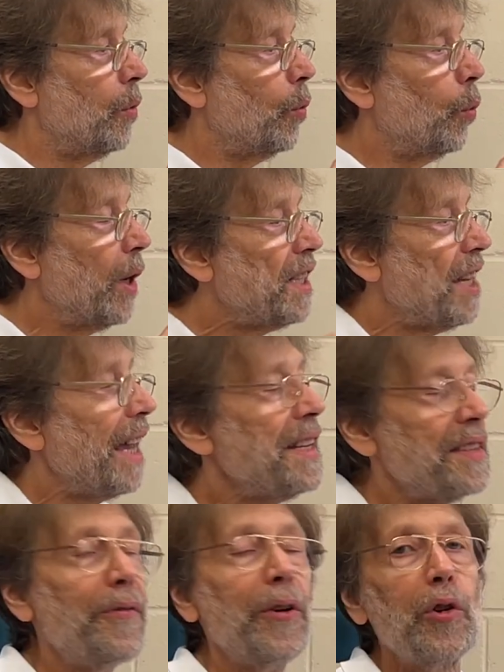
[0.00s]
We take
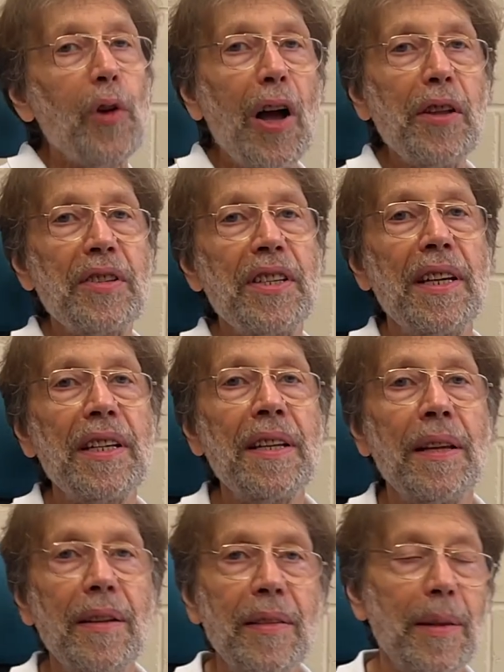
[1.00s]
for granted
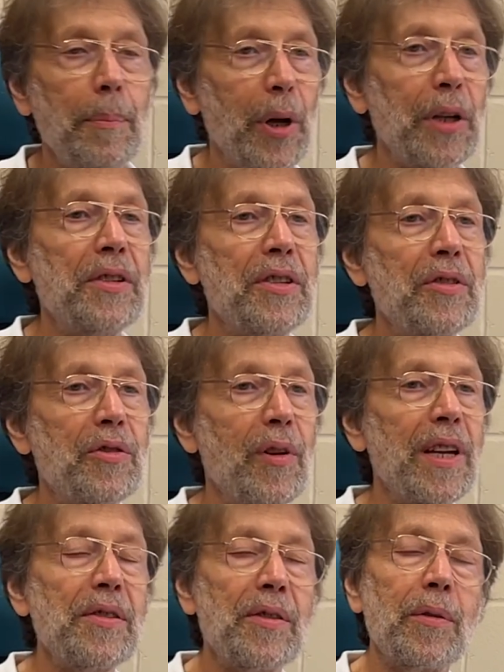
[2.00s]
the monitor
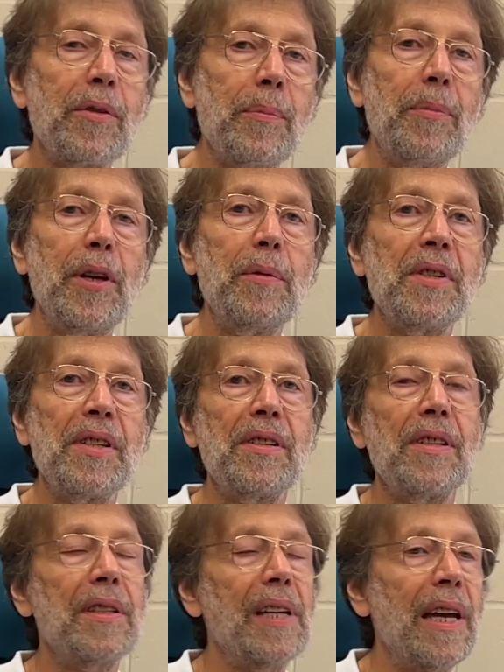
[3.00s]
screens on computers
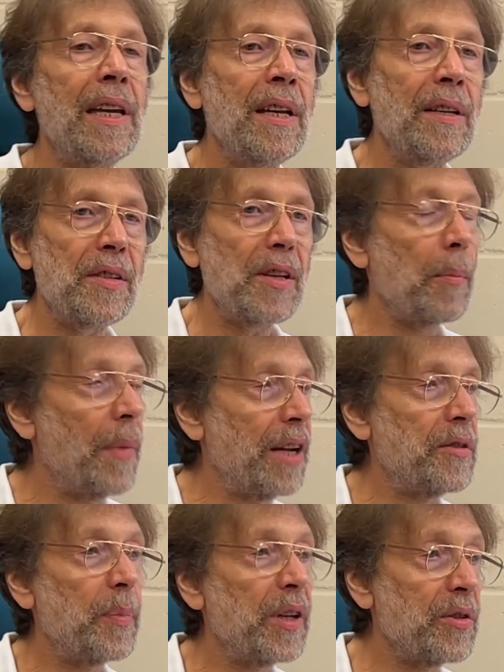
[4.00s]
today so
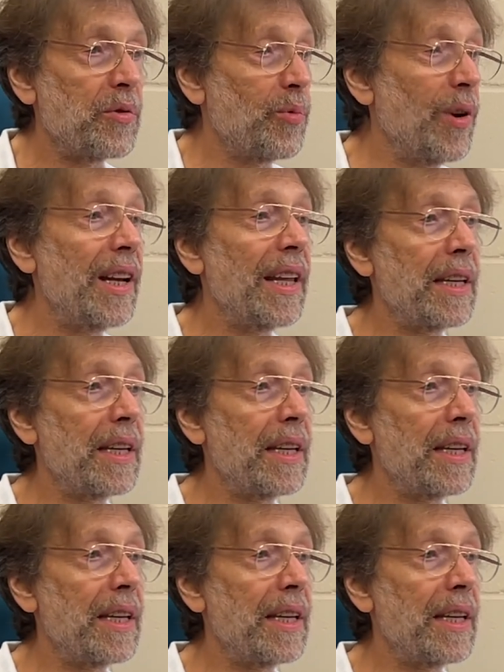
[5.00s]
much, because really,